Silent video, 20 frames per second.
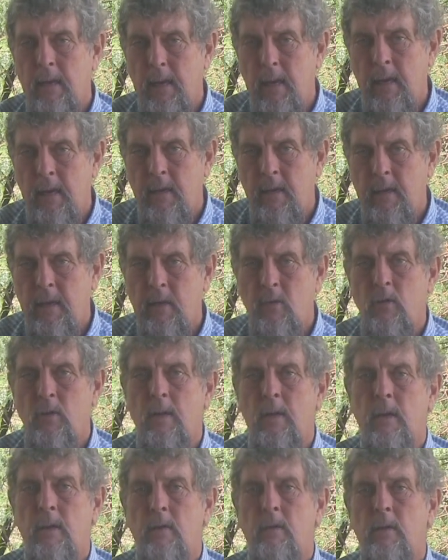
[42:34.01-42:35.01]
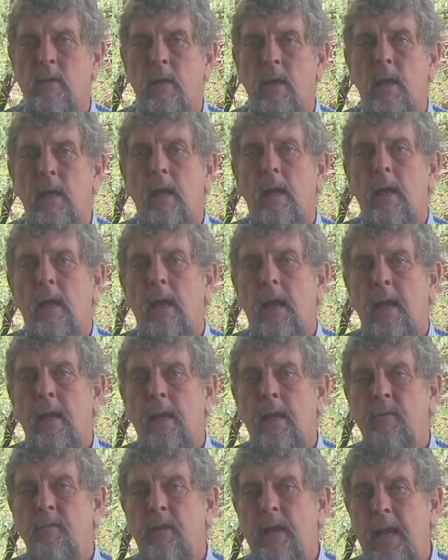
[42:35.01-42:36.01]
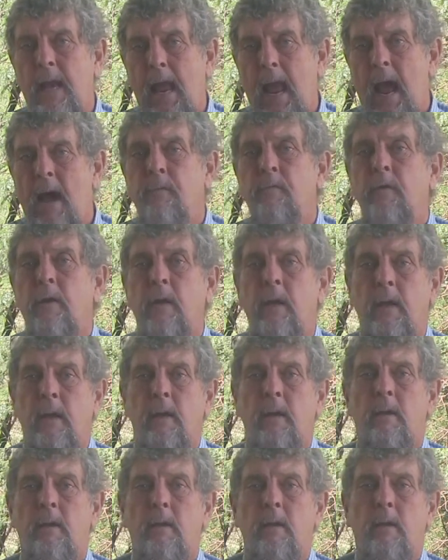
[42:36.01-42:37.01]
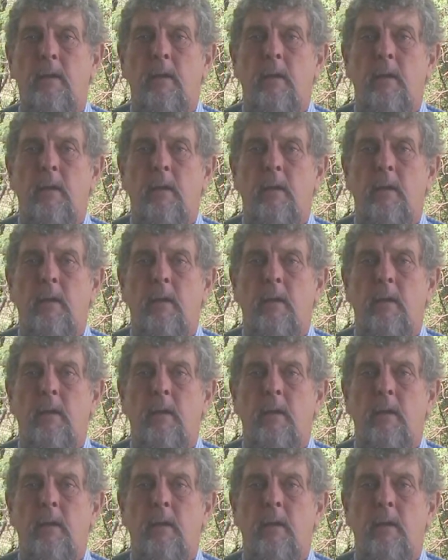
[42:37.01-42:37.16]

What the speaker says: indigenous, and even African